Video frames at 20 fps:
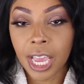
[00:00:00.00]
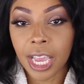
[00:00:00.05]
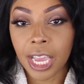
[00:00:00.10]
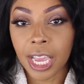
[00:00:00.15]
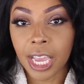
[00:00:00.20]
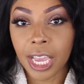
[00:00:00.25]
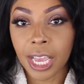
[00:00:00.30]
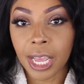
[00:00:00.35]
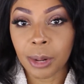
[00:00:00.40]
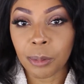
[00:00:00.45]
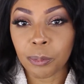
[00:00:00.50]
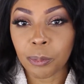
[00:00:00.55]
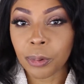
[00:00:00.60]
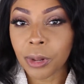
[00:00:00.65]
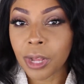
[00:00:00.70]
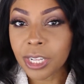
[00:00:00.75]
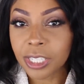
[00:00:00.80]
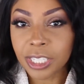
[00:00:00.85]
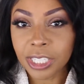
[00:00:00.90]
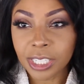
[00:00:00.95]
And
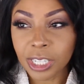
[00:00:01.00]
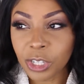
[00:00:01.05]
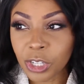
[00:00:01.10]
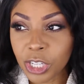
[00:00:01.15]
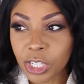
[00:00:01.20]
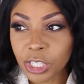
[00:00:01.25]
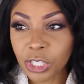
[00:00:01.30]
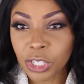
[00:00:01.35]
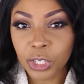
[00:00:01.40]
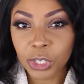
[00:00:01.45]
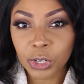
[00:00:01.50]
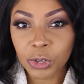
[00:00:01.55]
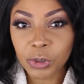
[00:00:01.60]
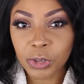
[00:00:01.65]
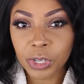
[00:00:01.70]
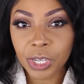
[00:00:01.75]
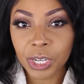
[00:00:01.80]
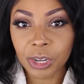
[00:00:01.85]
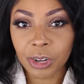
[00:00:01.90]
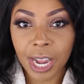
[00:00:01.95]
plus it's a new
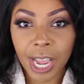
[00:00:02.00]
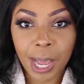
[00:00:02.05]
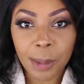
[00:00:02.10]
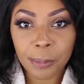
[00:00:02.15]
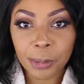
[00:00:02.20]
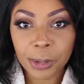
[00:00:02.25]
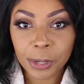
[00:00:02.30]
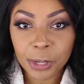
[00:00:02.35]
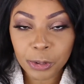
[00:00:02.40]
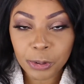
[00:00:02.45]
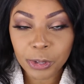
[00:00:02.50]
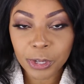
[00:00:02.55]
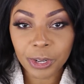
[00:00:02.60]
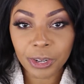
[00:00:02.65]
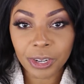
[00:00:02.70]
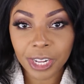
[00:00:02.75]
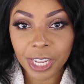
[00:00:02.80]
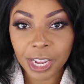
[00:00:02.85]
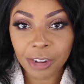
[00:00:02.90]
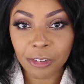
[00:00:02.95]
year. Happy New
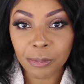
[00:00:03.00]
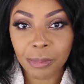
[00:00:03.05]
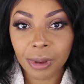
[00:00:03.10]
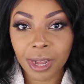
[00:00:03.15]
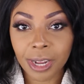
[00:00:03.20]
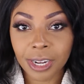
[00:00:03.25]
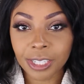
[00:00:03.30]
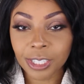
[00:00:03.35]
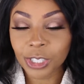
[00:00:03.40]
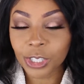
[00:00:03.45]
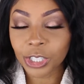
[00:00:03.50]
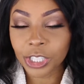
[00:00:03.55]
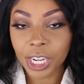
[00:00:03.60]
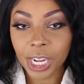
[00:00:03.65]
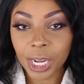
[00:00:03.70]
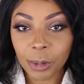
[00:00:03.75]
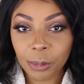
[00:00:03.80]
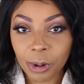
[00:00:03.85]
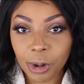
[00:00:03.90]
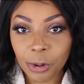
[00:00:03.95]
Year to everybody. It's
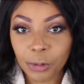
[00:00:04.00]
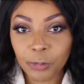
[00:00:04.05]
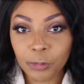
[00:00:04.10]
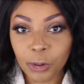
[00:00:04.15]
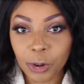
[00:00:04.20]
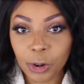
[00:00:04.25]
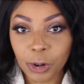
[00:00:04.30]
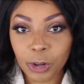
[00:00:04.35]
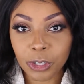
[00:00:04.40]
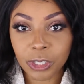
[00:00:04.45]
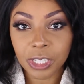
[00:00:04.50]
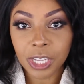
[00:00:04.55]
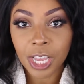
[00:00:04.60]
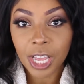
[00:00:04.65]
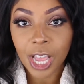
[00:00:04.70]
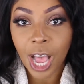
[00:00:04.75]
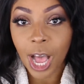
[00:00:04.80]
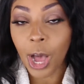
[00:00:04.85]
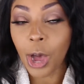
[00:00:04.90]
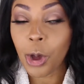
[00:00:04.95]
January 1st.
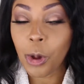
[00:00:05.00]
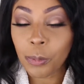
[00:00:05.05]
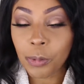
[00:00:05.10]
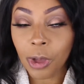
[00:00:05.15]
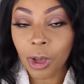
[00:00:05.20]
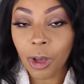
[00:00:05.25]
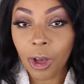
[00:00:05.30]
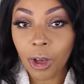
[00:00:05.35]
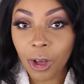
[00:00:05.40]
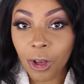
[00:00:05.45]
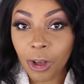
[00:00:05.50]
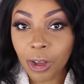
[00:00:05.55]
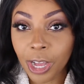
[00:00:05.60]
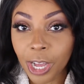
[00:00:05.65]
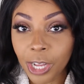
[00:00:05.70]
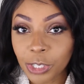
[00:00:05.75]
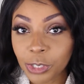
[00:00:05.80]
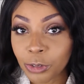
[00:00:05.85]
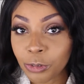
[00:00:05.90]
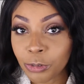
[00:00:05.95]
I hope y'all all
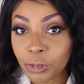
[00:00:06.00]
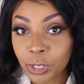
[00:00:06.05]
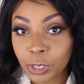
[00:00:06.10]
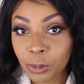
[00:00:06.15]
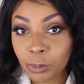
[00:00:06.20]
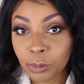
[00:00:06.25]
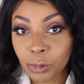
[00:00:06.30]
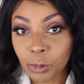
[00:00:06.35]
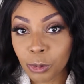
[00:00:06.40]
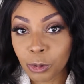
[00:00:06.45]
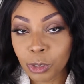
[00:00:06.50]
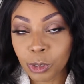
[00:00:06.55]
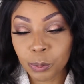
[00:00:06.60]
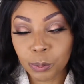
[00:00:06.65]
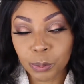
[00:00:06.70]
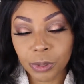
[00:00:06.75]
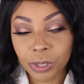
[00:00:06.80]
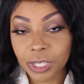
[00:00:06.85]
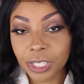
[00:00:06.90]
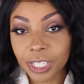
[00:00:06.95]
got your vision boards
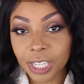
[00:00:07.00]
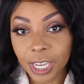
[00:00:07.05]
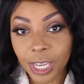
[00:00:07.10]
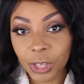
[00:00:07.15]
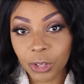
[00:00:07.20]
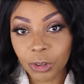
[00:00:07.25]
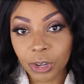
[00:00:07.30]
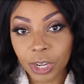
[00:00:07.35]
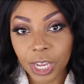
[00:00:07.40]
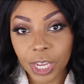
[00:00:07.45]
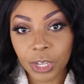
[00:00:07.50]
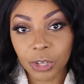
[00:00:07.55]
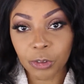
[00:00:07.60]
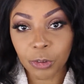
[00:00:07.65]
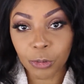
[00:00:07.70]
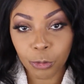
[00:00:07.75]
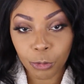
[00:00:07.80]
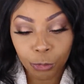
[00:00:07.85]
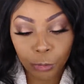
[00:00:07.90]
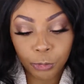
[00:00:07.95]
put together and
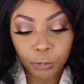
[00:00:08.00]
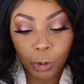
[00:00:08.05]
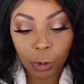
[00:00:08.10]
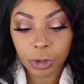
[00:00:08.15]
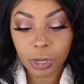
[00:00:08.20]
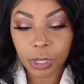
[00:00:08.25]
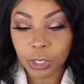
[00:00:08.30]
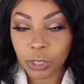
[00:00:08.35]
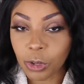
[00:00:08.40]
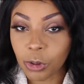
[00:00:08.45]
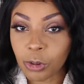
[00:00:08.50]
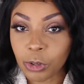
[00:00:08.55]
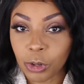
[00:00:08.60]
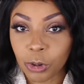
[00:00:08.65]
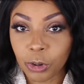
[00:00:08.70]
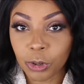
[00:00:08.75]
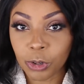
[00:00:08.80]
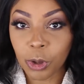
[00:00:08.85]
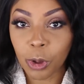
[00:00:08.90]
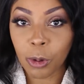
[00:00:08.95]
you're focused on
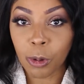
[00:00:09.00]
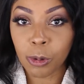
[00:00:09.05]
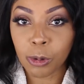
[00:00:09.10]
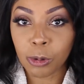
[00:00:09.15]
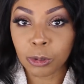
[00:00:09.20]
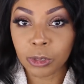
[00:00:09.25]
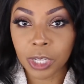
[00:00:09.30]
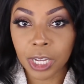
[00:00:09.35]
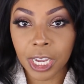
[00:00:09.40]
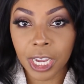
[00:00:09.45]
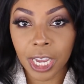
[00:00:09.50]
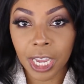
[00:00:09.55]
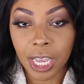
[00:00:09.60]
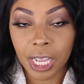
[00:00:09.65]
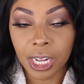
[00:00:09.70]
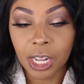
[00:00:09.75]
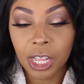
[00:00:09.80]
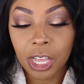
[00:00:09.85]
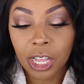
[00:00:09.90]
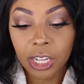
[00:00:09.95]
your goals
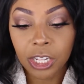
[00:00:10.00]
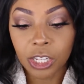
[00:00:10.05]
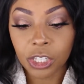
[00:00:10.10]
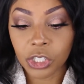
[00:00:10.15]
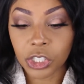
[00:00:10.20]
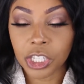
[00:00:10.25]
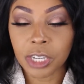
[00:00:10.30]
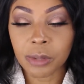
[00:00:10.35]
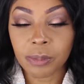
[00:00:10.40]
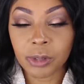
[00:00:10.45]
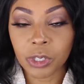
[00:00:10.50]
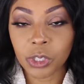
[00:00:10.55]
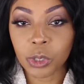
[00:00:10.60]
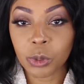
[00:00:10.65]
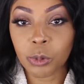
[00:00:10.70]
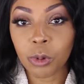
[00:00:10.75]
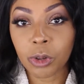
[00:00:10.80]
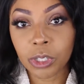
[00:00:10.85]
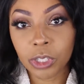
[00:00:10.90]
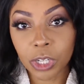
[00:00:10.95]
and the achievements you
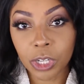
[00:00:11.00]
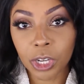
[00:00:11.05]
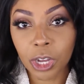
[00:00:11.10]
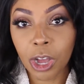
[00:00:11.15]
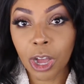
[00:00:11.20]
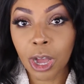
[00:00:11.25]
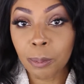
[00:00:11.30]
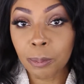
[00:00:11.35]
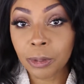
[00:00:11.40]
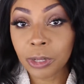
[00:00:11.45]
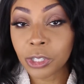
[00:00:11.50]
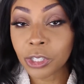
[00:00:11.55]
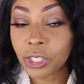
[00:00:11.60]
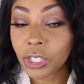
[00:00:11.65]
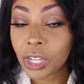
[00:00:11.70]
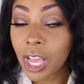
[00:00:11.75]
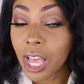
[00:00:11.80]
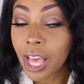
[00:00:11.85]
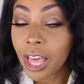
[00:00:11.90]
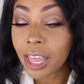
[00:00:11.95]
want to accomplish
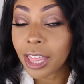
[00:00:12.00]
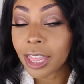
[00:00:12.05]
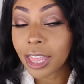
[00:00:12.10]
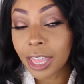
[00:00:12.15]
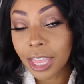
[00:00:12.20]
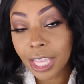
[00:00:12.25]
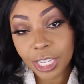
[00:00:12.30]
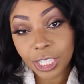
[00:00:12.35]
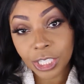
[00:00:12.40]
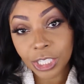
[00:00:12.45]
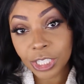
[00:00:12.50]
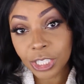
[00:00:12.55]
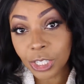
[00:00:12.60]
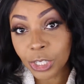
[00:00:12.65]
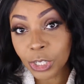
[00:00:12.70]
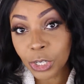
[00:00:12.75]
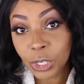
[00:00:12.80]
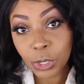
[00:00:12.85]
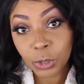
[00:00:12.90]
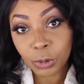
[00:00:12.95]
this
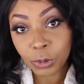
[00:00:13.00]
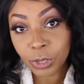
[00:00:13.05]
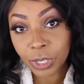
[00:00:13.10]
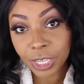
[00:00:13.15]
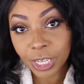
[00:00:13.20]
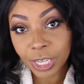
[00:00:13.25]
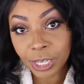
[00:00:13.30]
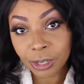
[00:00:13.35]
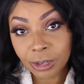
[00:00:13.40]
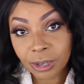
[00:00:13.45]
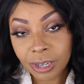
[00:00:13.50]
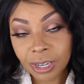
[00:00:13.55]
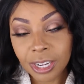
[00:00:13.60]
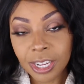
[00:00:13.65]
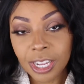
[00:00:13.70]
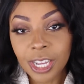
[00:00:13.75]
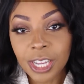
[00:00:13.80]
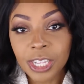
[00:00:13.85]
new year.